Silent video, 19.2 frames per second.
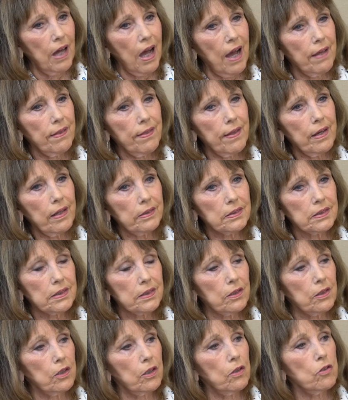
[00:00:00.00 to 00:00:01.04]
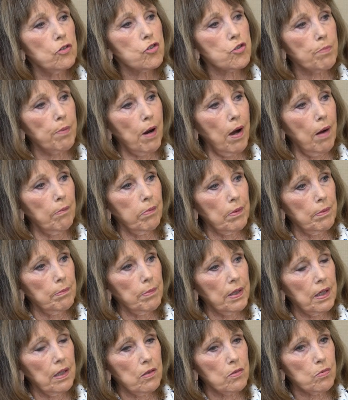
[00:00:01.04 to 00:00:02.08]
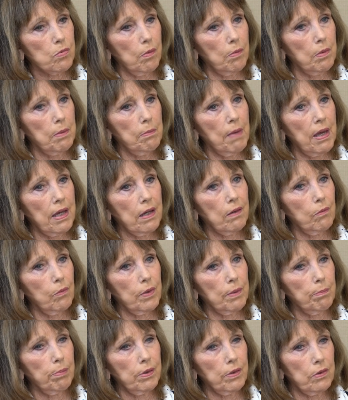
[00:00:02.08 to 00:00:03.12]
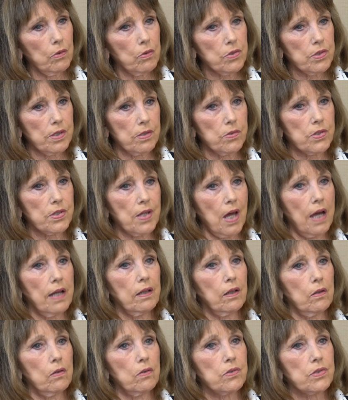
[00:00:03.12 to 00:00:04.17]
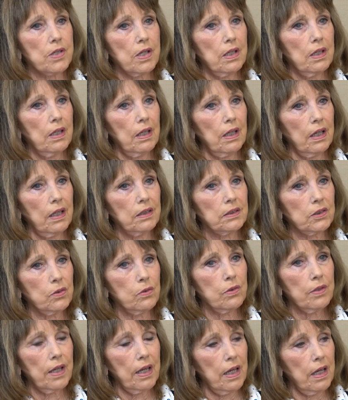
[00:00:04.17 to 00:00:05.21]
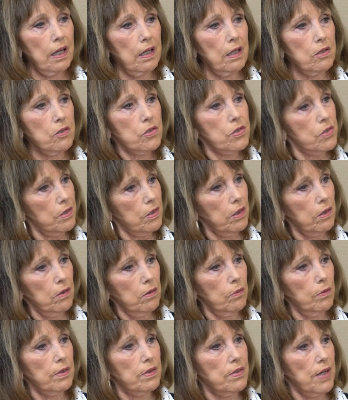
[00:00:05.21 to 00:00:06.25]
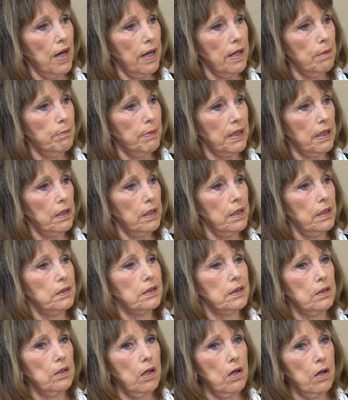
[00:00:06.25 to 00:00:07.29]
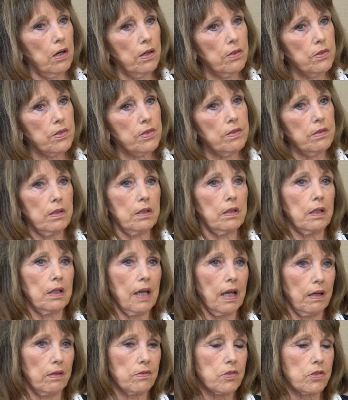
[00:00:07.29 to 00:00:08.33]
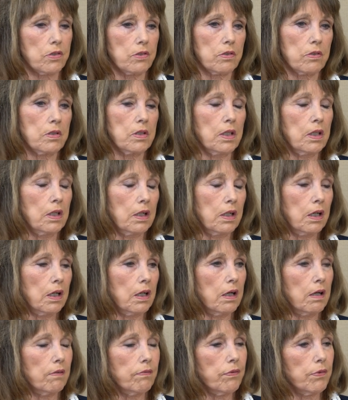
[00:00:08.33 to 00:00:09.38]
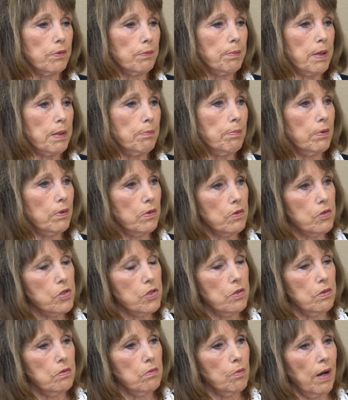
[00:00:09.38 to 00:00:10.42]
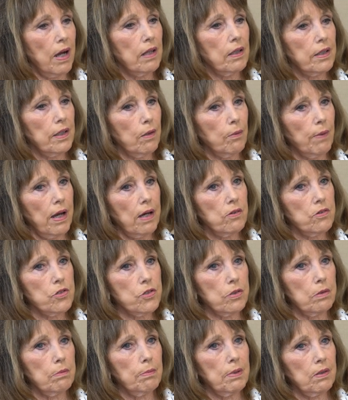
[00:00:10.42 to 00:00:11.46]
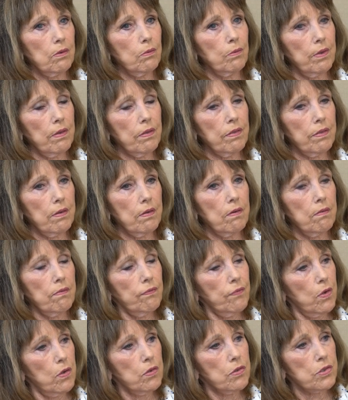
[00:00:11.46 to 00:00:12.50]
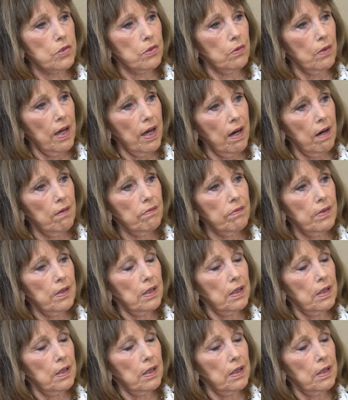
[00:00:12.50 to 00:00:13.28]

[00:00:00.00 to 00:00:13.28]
I think it's a huge problem, because when we put those in silos, it's okay, you know, with diabetes and heart and cancer, for people to rally around you, but with folks who have